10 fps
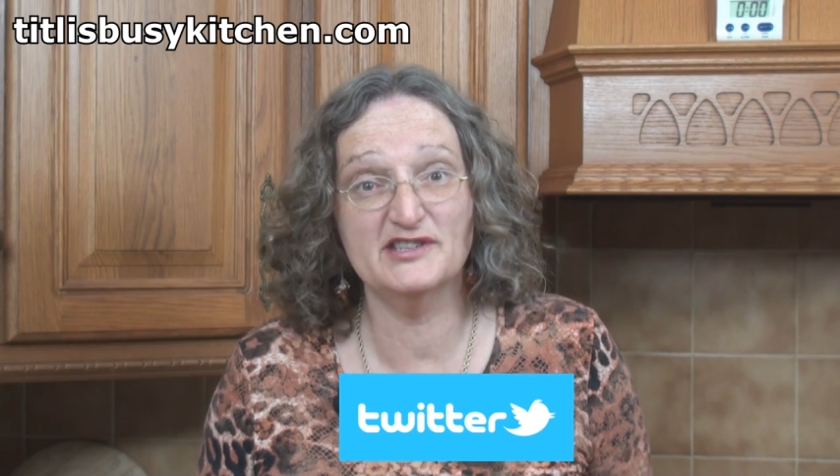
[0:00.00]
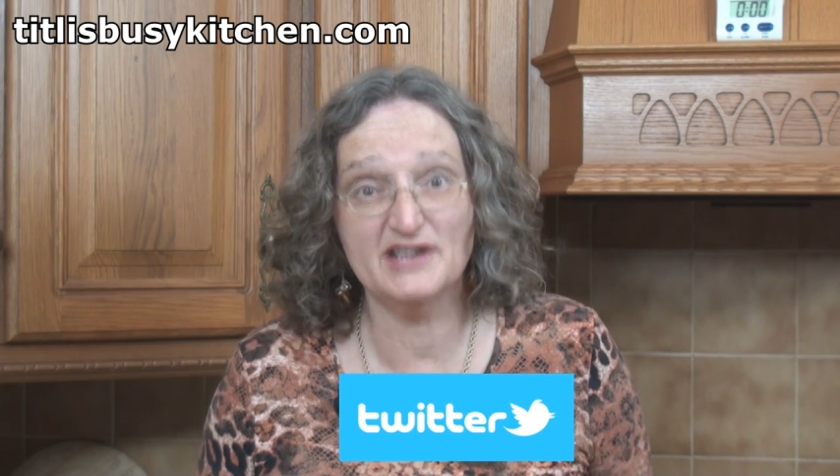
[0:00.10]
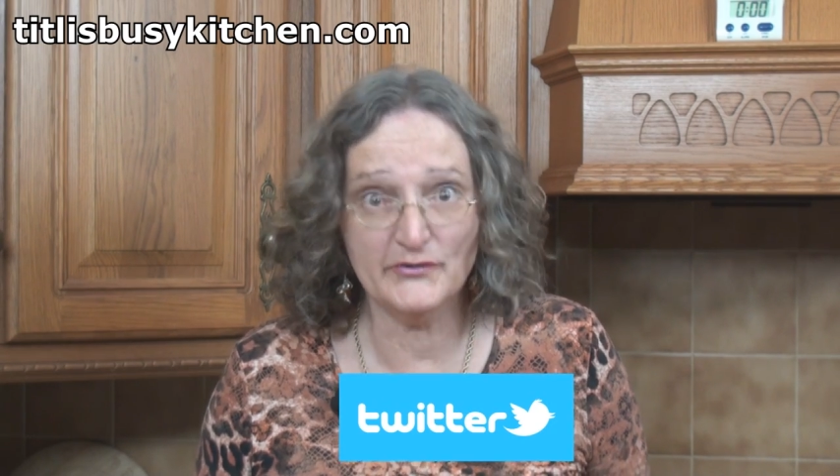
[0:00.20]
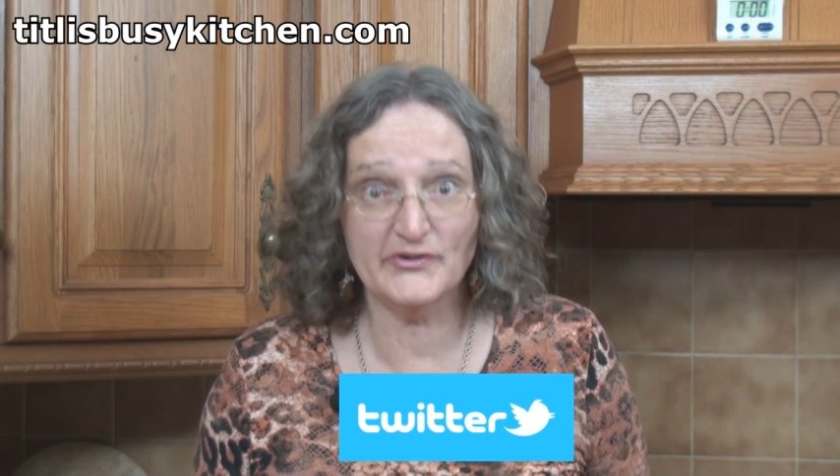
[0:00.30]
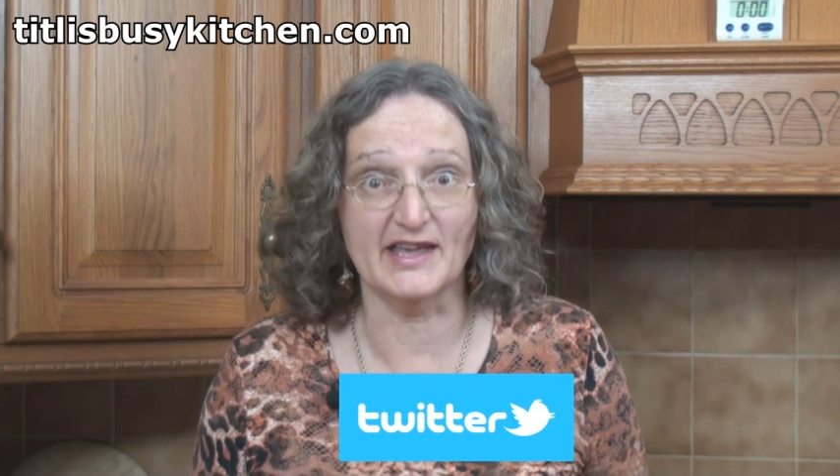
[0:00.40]
and
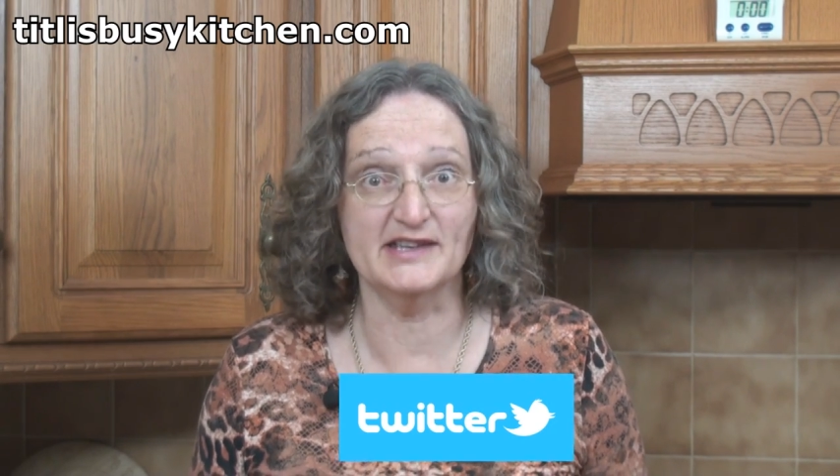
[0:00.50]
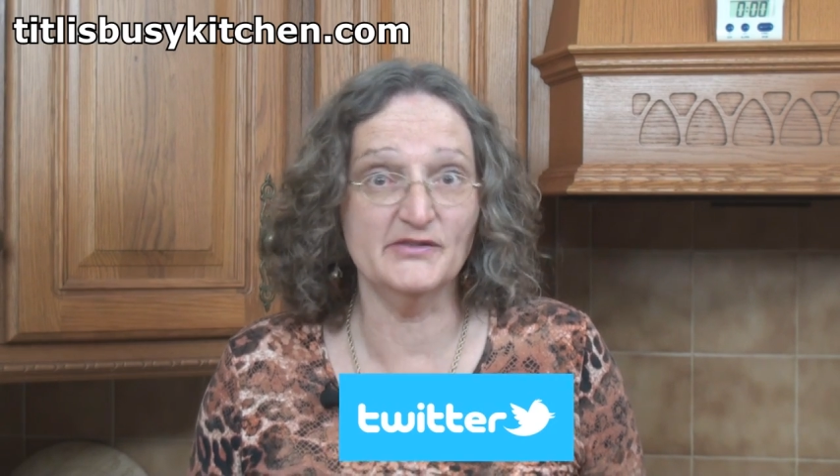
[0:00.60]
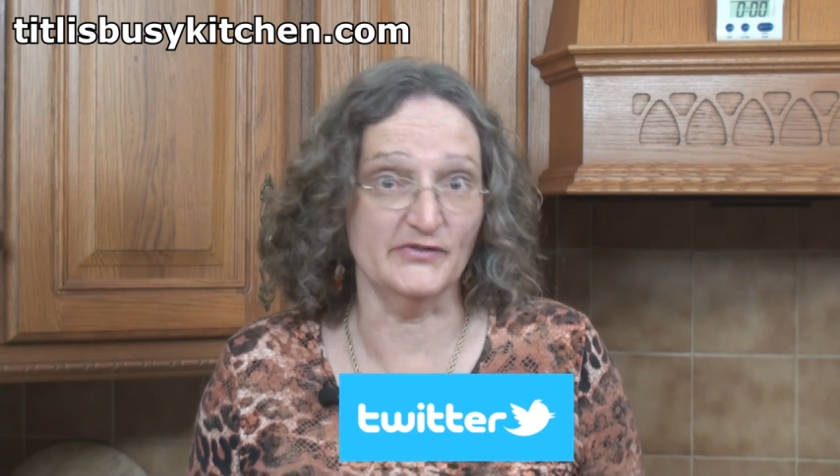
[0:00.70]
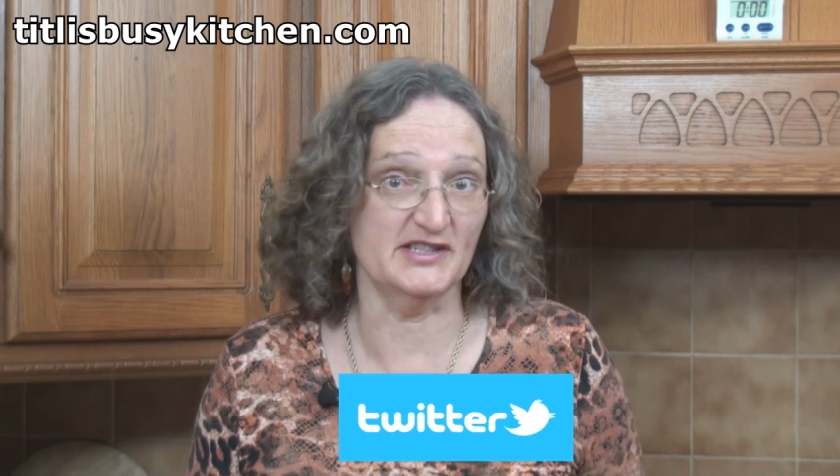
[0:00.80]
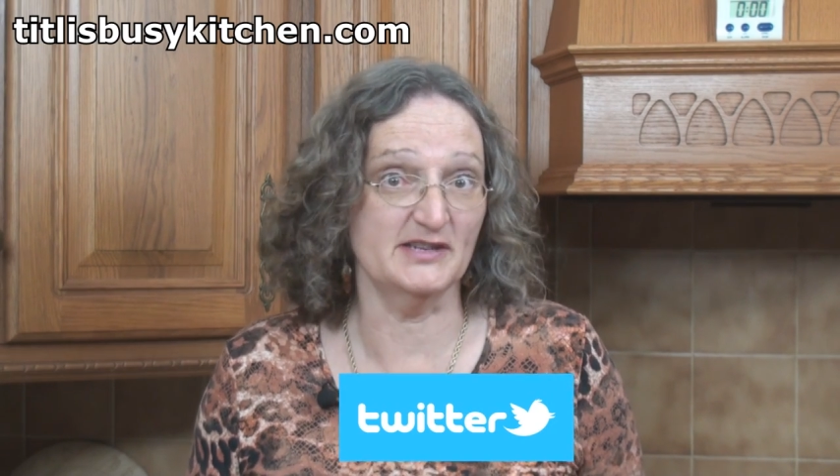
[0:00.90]
don't forget
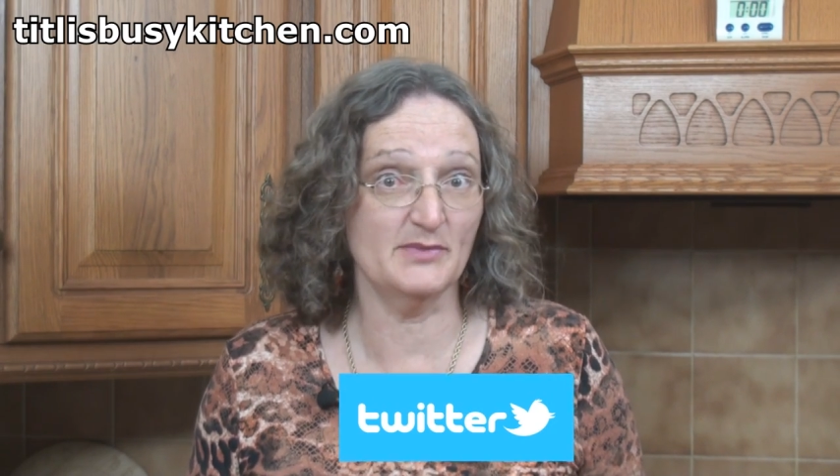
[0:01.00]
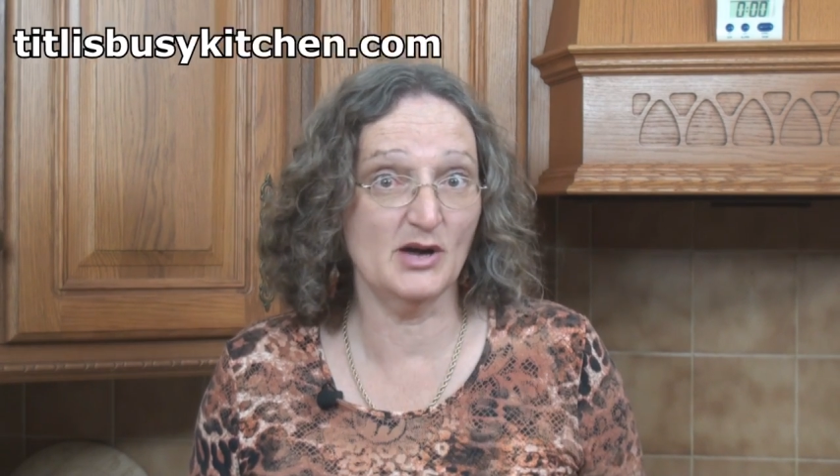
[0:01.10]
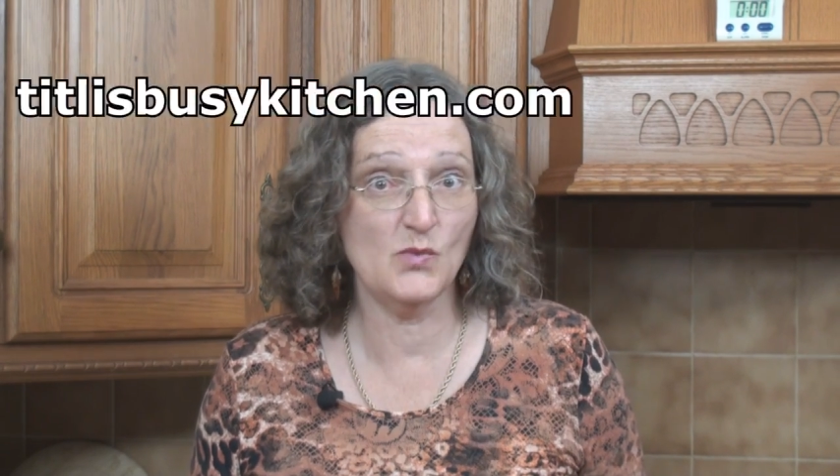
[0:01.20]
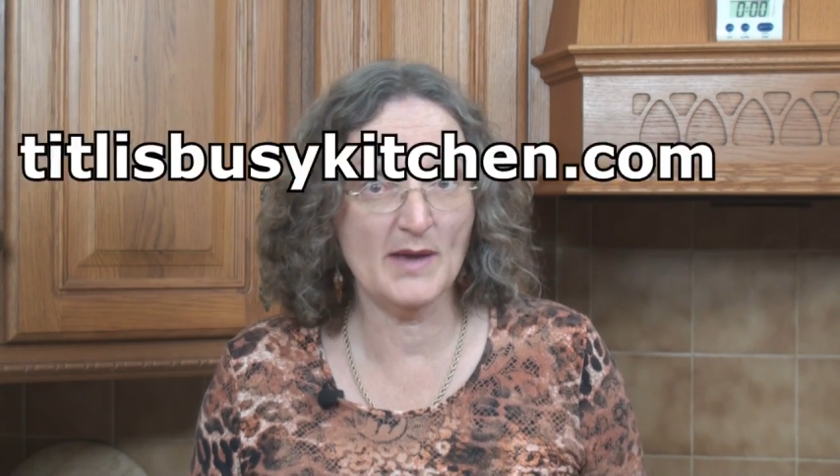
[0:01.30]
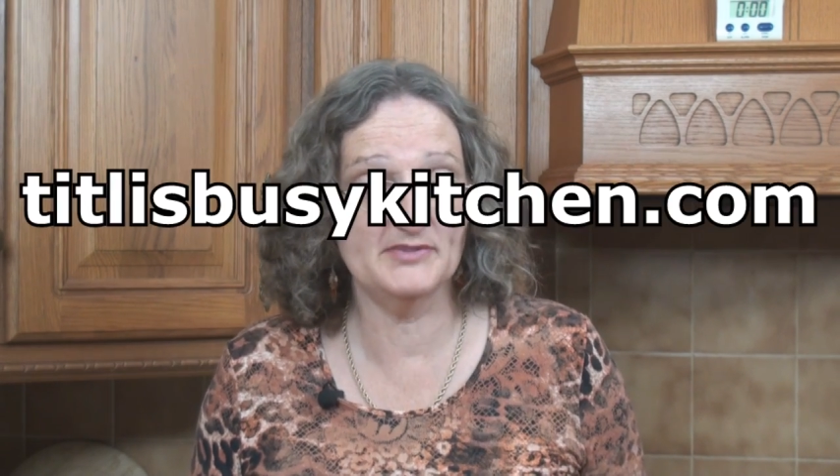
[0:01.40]
to visit
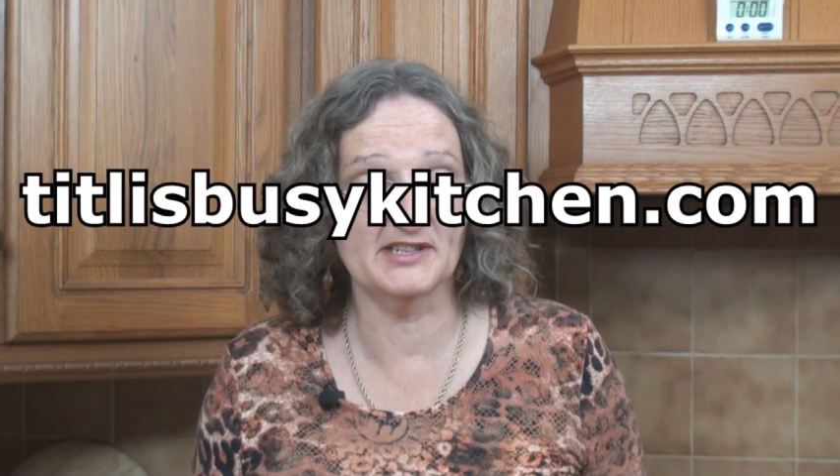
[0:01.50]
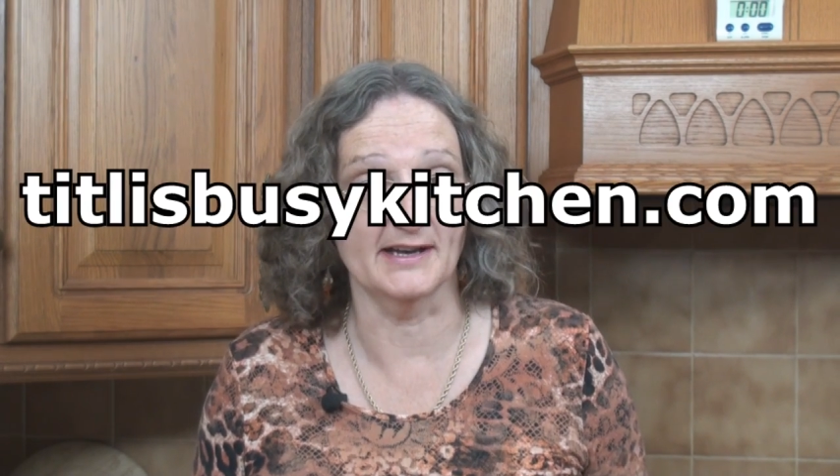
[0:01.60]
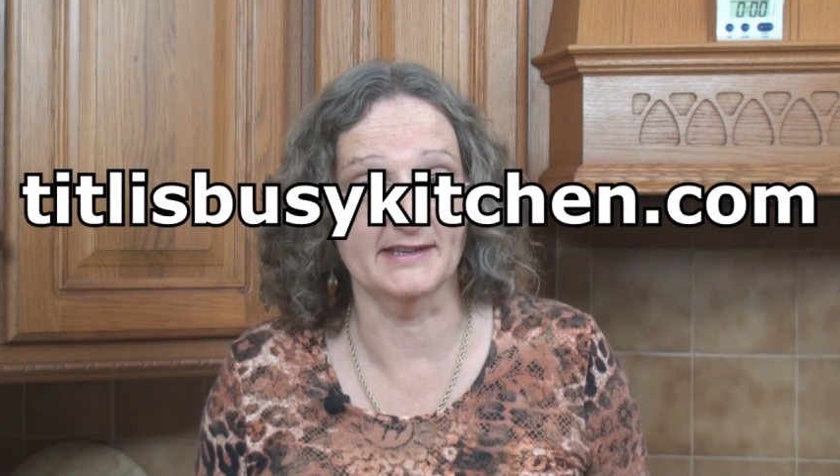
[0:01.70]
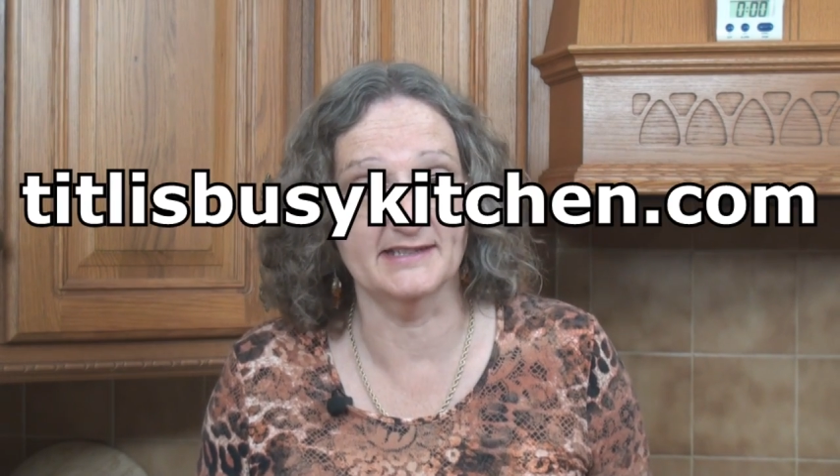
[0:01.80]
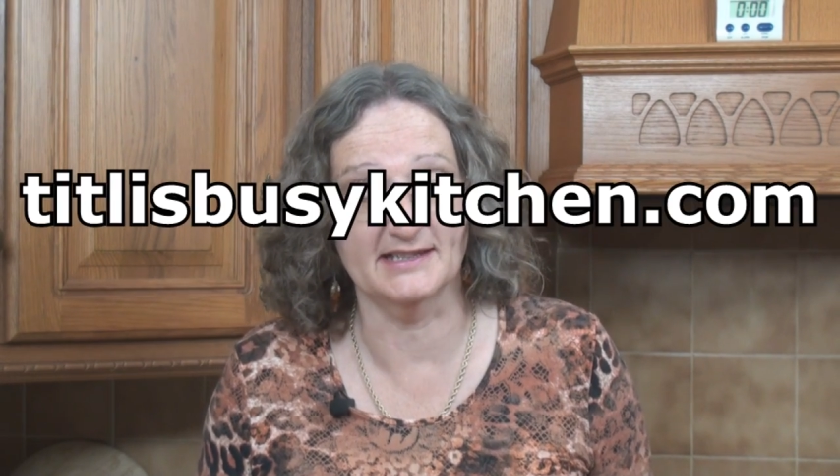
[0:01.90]
my website,